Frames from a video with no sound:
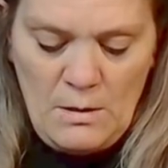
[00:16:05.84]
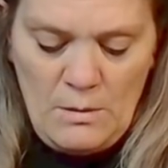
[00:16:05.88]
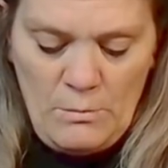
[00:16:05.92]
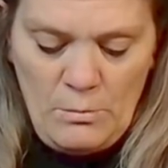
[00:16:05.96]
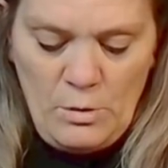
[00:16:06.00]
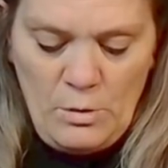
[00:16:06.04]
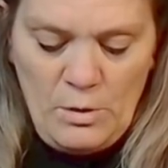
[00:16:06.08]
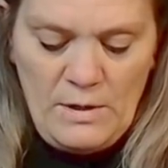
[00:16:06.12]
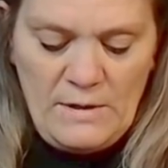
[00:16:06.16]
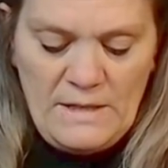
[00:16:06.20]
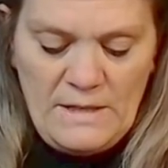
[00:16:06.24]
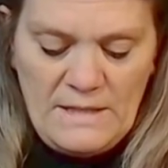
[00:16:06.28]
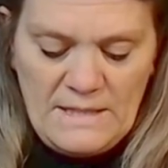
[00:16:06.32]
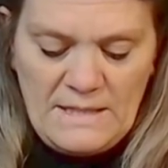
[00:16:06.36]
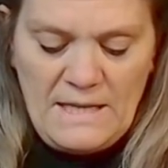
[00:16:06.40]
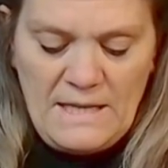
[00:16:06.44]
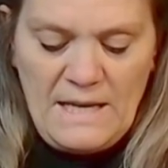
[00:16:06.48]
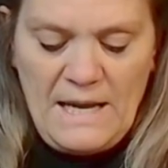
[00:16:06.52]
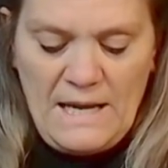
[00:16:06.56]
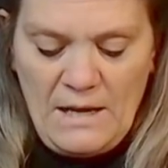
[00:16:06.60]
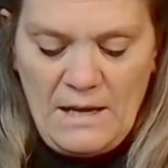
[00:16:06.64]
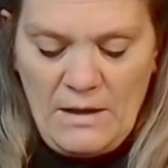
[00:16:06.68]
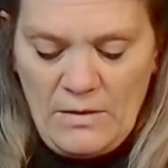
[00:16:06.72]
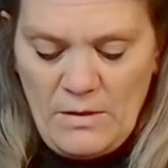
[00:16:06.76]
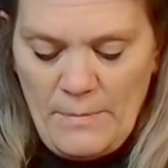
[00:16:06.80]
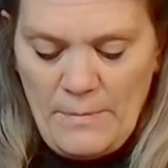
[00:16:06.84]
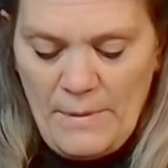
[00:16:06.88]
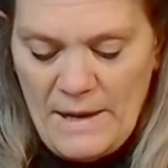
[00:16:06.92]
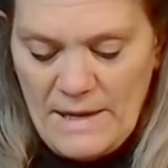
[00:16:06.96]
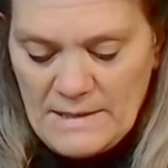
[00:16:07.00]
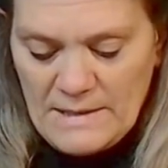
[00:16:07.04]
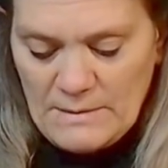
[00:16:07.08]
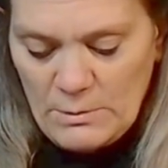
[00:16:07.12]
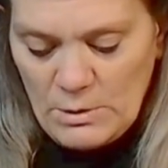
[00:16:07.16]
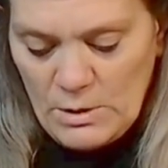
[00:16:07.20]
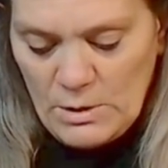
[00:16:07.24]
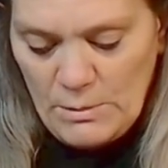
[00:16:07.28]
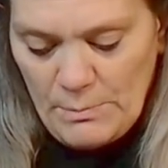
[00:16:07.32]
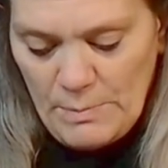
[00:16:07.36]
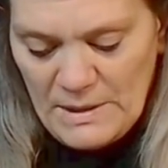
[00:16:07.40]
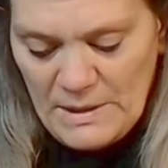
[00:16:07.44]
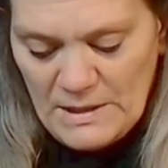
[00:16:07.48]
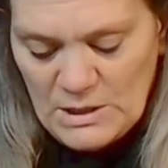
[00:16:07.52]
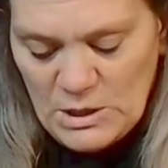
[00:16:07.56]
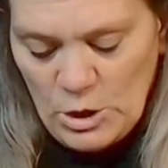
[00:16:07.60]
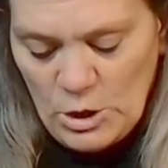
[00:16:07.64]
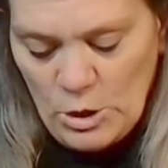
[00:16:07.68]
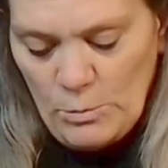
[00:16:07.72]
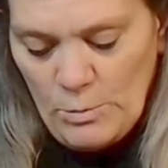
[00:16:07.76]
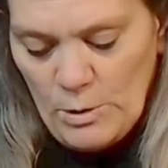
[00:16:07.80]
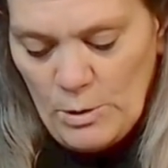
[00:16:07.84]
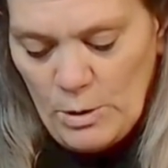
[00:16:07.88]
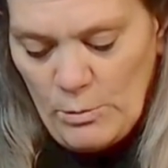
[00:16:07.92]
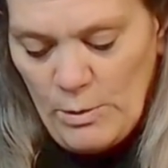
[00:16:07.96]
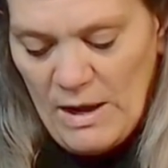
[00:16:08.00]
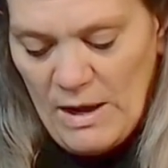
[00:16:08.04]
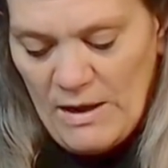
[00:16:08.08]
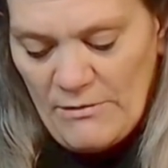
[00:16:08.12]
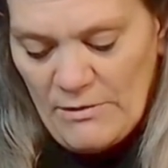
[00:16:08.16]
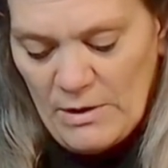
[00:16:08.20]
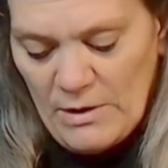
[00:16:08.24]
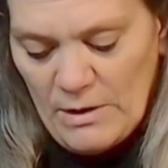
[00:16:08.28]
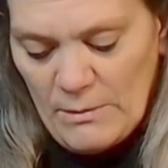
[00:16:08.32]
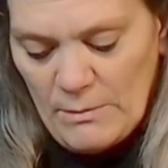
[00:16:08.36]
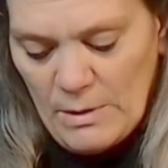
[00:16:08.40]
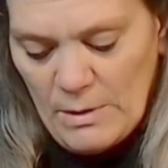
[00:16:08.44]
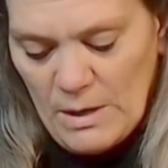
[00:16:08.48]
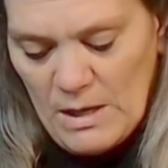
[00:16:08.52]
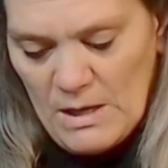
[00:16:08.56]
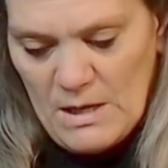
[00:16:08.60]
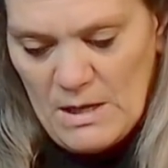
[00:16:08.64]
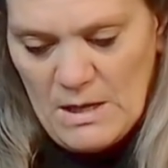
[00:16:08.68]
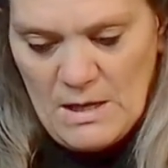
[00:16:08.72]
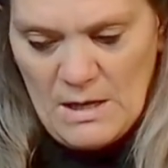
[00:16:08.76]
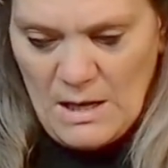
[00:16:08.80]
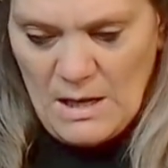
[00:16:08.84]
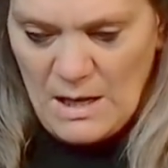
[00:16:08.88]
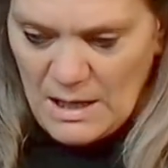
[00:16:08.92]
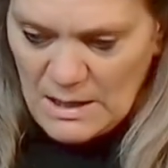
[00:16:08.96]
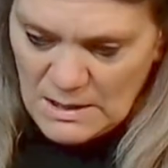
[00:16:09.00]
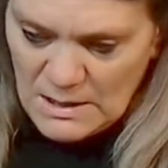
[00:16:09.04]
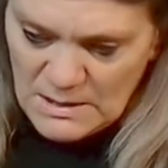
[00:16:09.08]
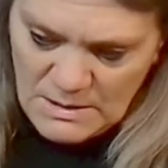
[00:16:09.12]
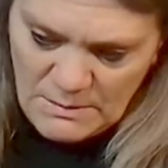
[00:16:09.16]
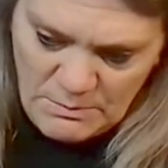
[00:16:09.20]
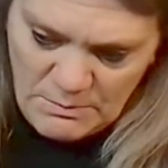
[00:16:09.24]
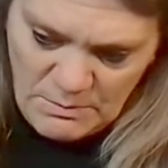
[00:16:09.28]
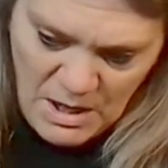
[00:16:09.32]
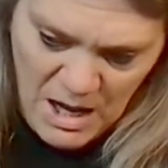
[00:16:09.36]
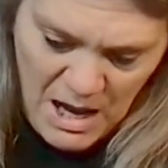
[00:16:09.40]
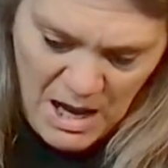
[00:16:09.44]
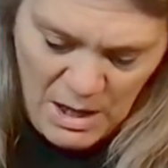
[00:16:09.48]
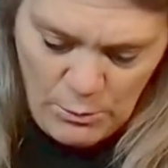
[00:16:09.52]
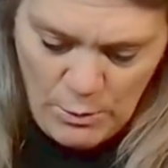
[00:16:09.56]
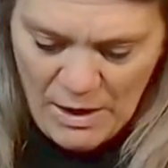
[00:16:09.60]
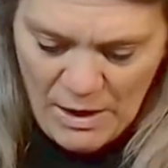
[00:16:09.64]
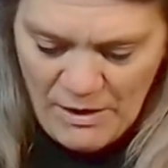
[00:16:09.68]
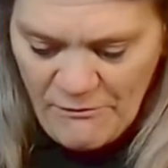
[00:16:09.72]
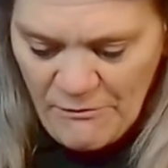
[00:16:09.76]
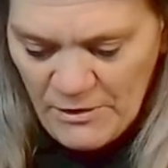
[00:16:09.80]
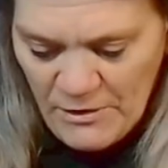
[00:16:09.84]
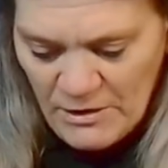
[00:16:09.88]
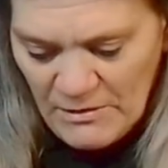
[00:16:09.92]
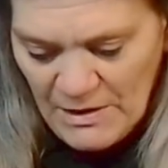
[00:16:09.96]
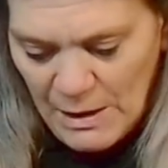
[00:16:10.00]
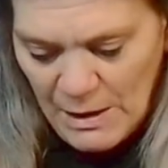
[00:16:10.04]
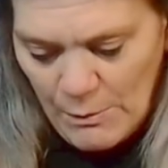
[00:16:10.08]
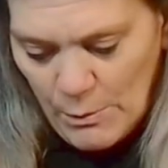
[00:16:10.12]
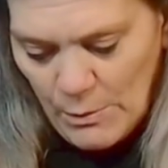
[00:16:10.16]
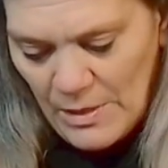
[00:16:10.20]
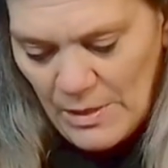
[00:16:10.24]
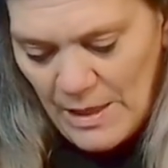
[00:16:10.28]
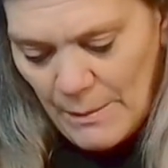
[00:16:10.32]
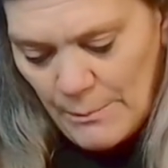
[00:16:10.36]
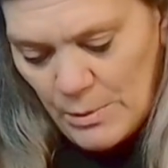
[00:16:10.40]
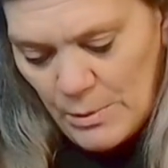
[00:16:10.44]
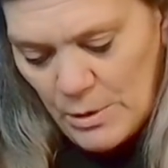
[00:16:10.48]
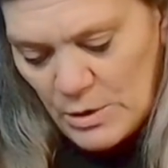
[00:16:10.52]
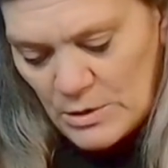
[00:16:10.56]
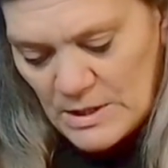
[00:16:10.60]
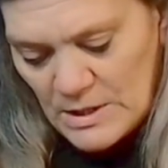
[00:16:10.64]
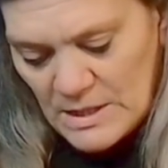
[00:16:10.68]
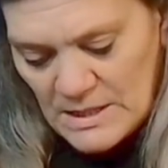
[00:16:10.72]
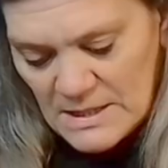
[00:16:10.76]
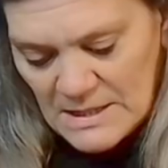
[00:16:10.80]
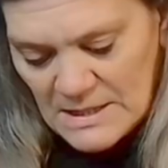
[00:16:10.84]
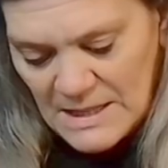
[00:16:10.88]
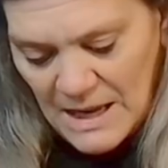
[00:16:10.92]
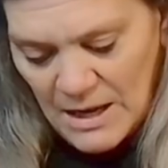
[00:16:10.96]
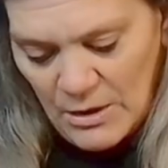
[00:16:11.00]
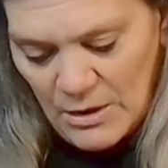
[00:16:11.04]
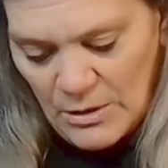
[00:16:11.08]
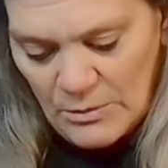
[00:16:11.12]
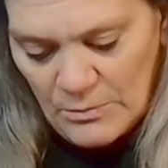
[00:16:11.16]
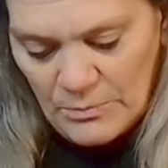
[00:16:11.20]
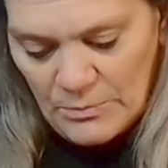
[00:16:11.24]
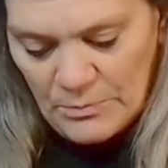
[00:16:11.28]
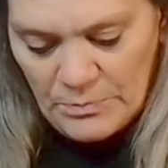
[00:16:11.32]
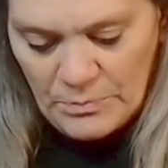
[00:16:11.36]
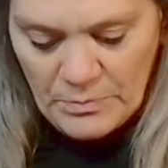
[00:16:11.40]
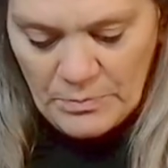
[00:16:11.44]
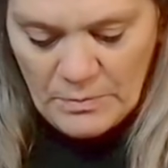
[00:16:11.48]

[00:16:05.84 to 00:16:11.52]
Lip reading: putting this clay on the base. I'm going to build it up or whatever, because I can't quite figure out what that bird is sat on.